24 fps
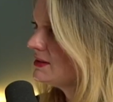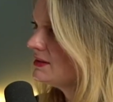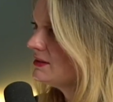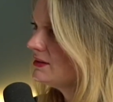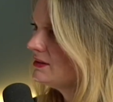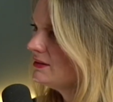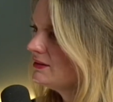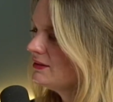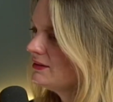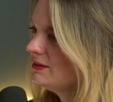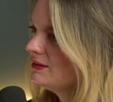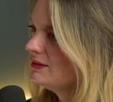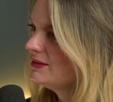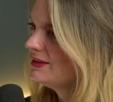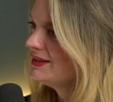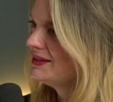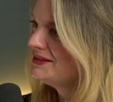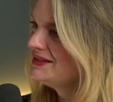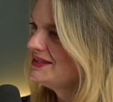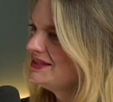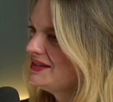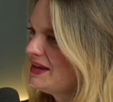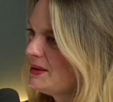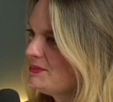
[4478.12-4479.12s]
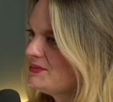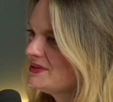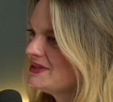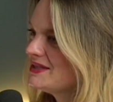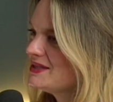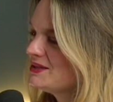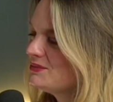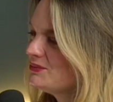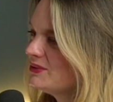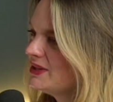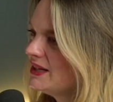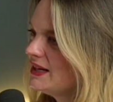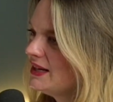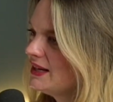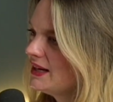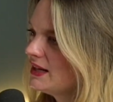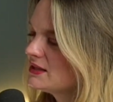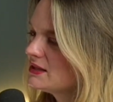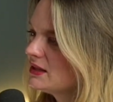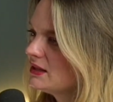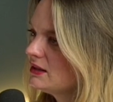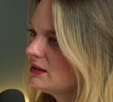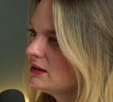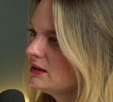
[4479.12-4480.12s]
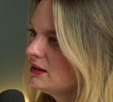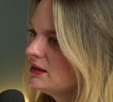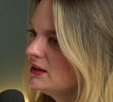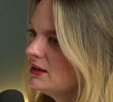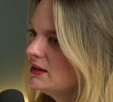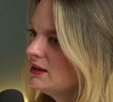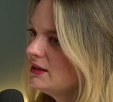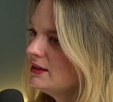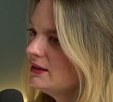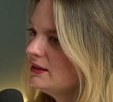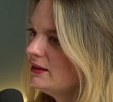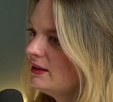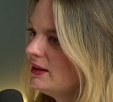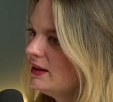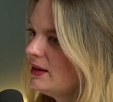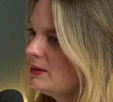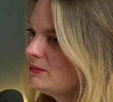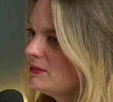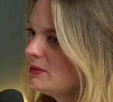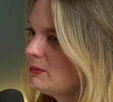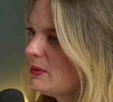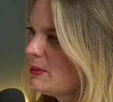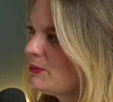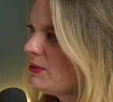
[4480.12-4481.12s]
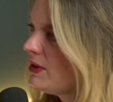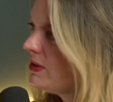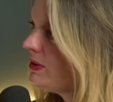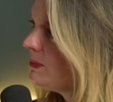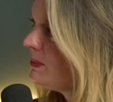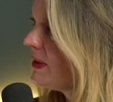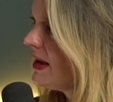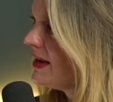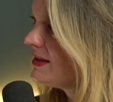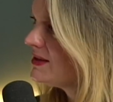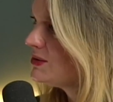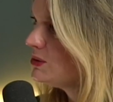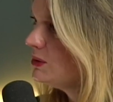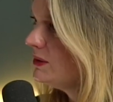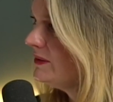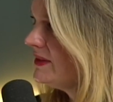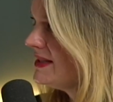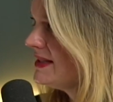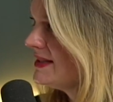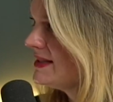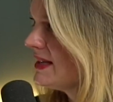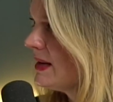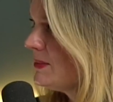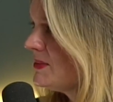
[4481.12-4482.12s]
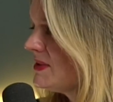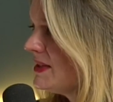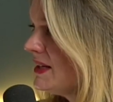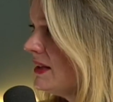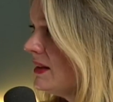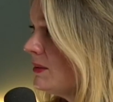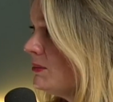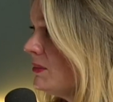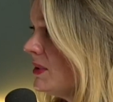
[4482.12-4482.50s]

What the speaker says: and the nepotism really kicked in. My brother passed all of his exams in England,